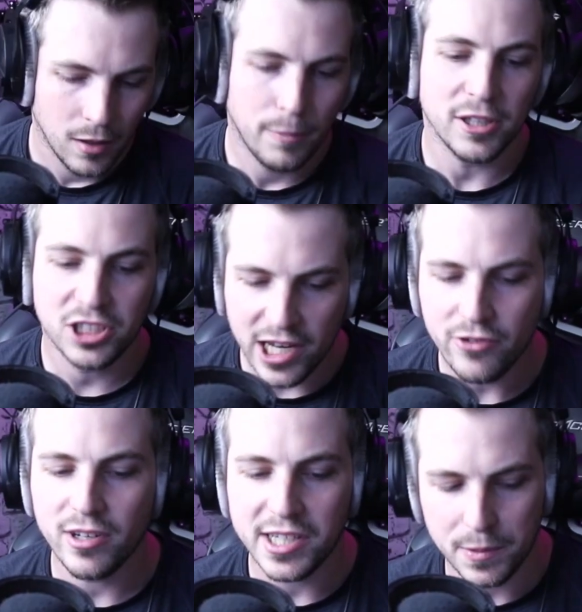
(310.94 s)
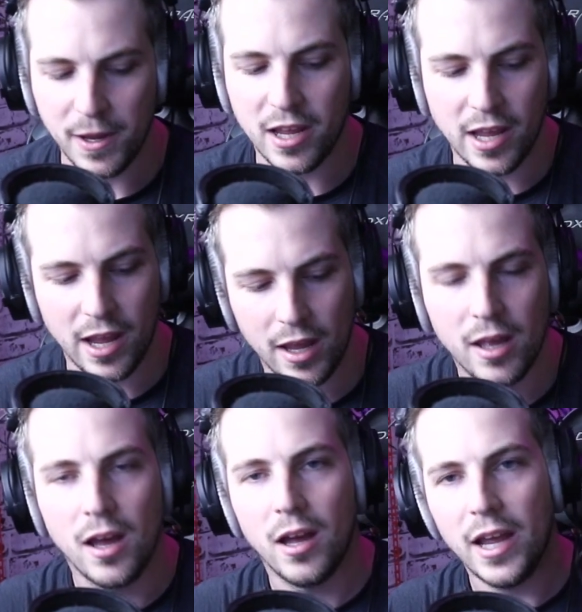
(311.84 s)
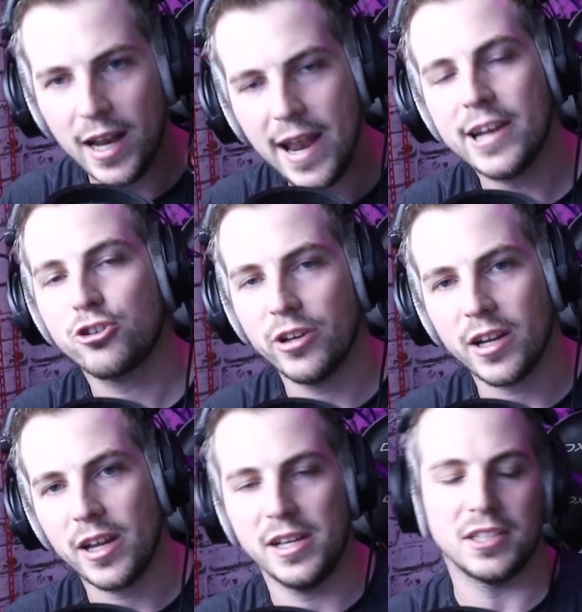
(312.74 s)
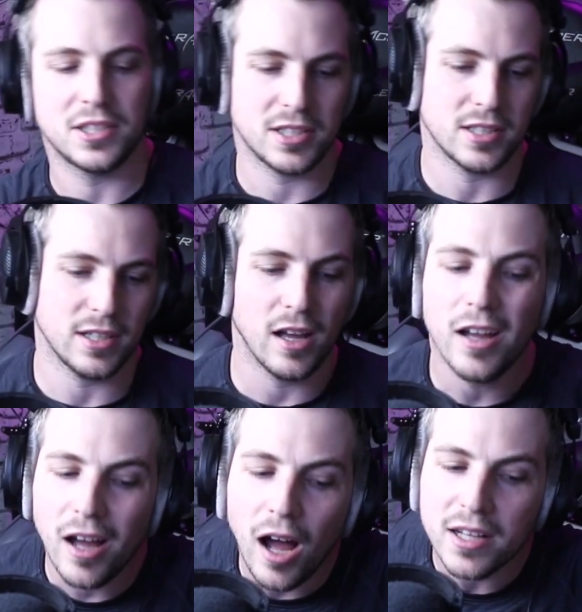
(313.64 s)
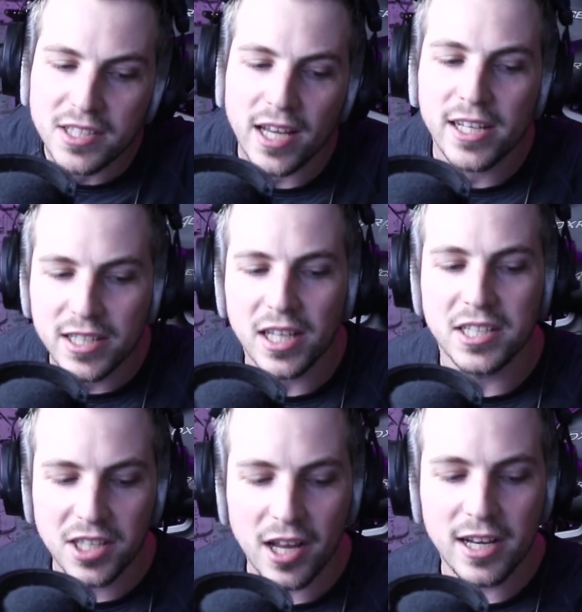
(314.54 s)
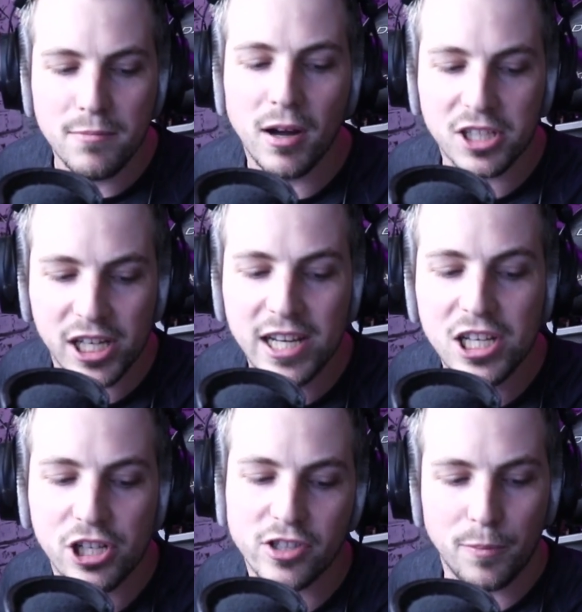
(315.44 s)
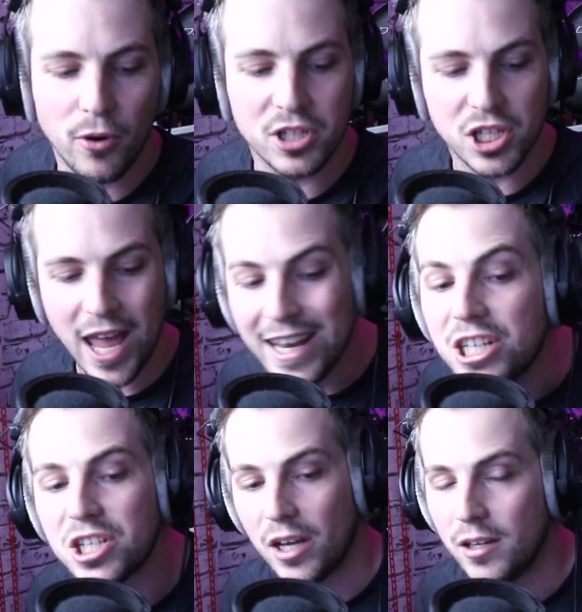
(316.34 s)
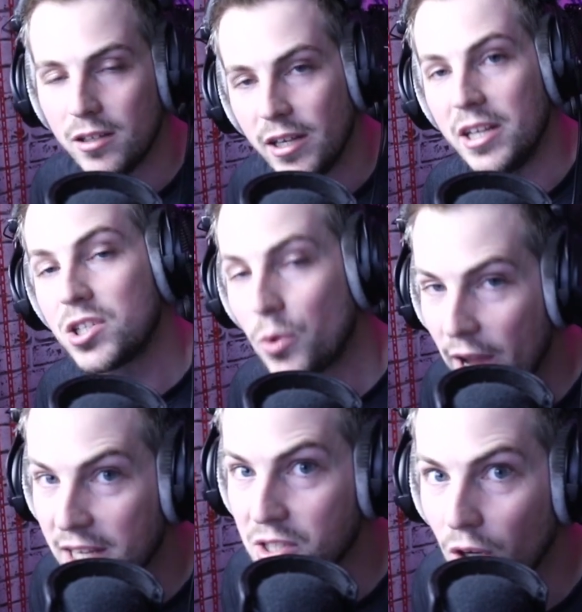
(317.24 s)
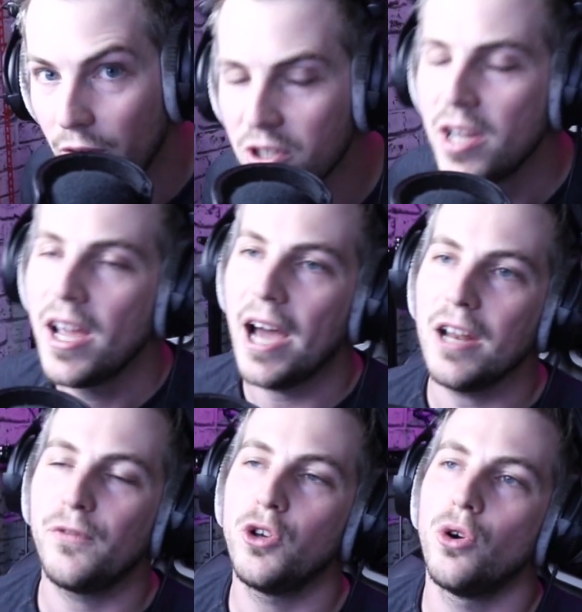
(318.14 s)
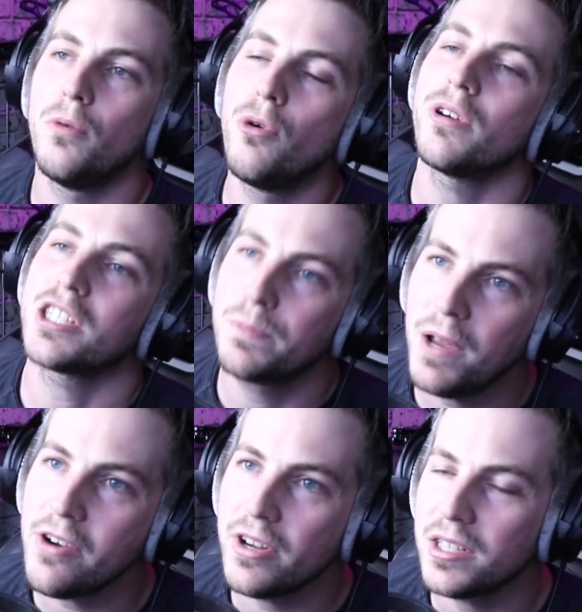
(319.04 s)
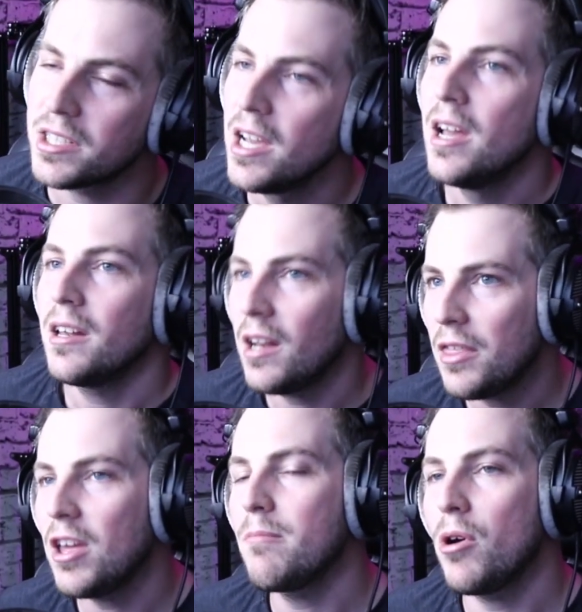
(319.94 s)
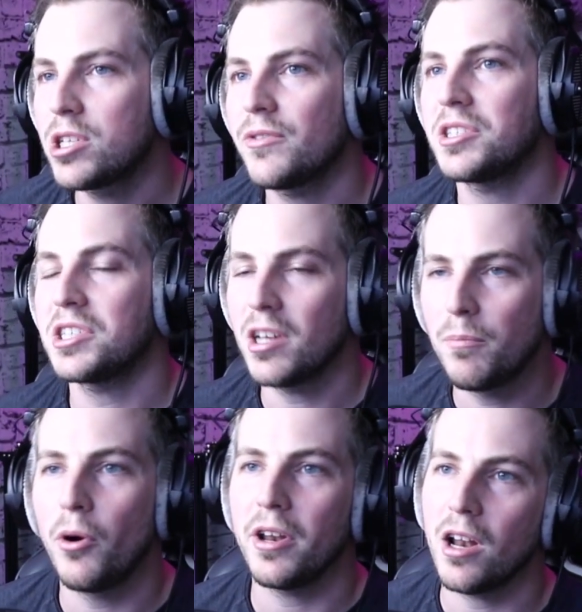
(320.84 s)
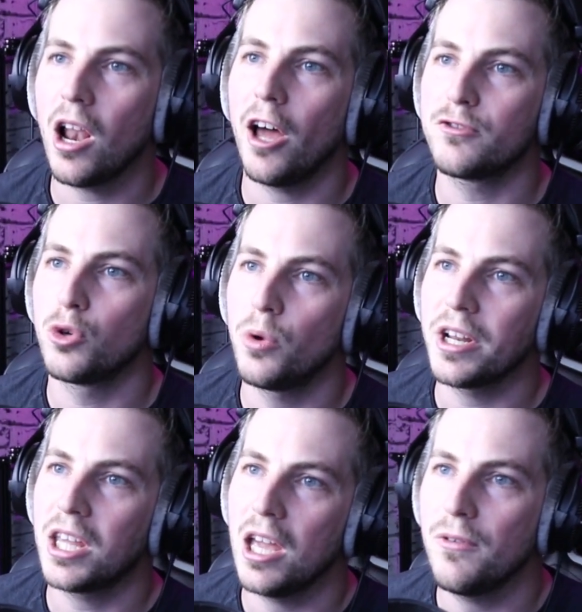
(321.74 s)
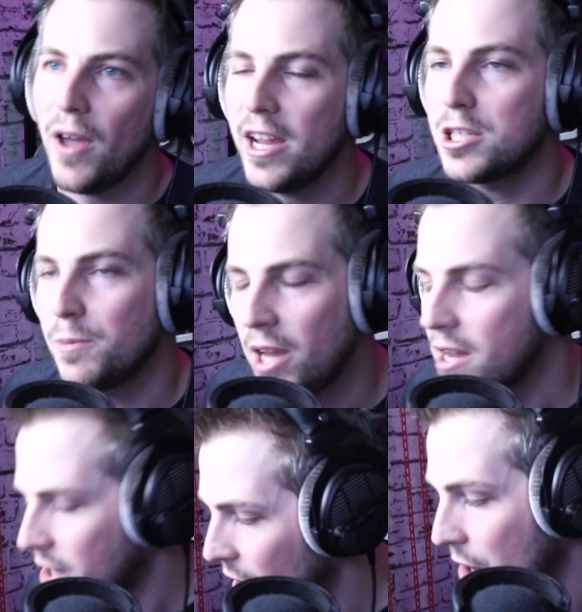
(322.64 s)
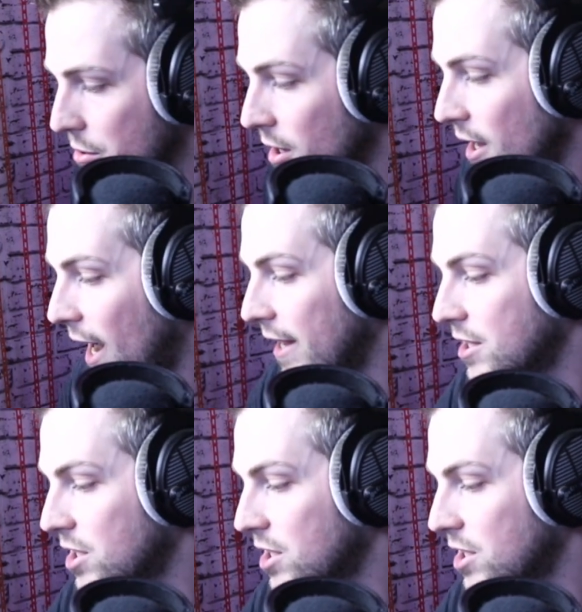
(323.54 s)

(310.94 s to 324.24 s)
But generally speaking, electric is, I'd say it's certainly much easier as a point to enter into Airsoft, and if you're more experienced, then I think most of us at some point in our lives will want to give HPA a go, and